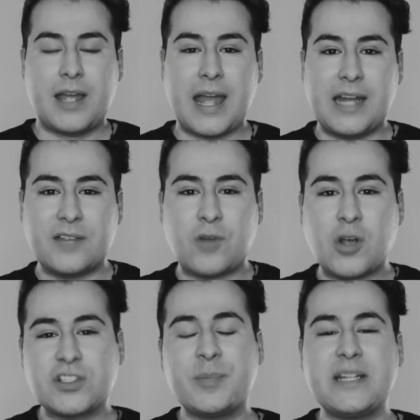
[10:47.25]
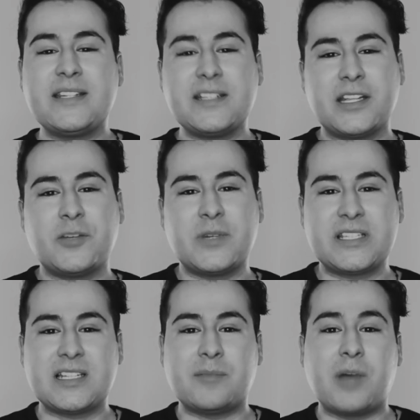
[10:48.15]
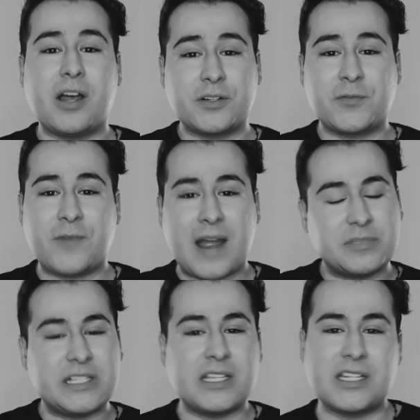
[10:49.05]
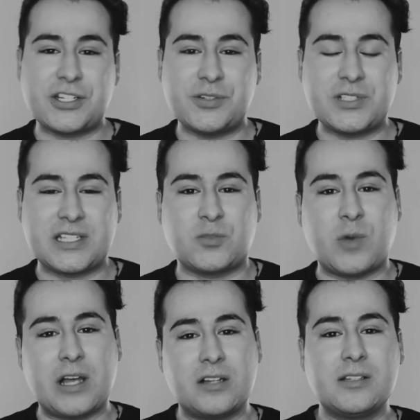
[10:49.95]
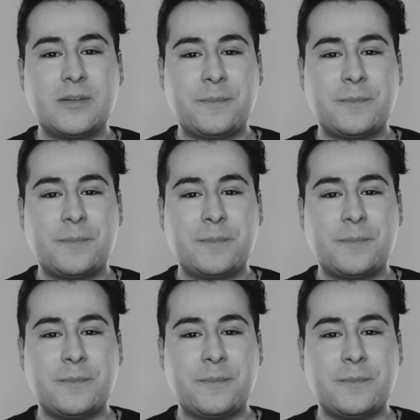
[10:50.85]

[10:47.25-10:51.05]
And I've also been dealing with some other family issues as well.